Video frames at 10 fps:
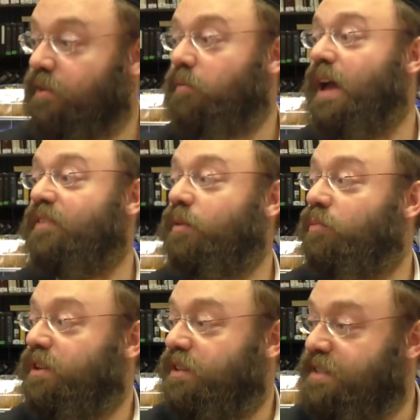We have to
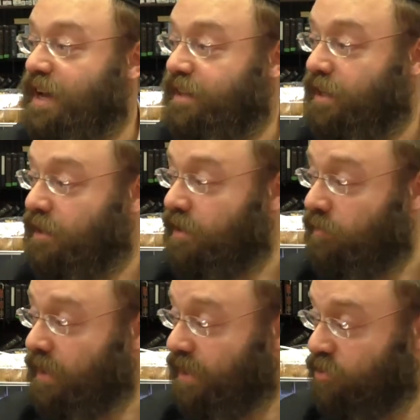bring the tzaddik and
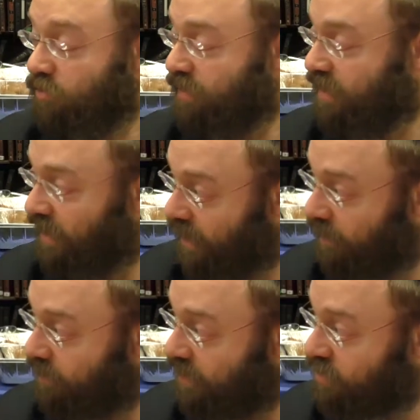the balei tshuva
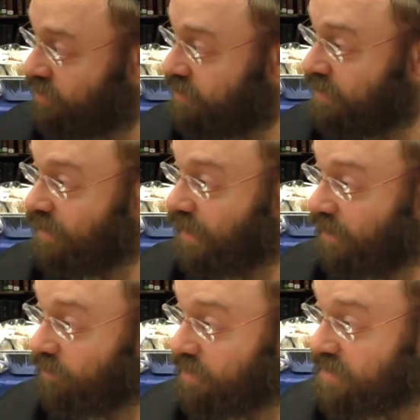together. They should sit
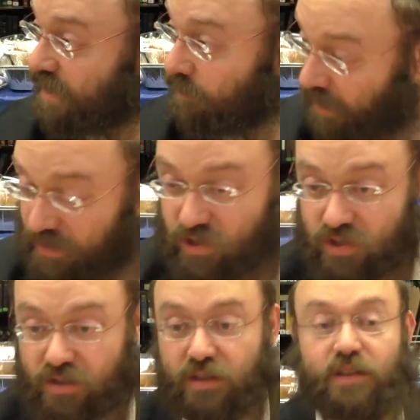together on the same bench.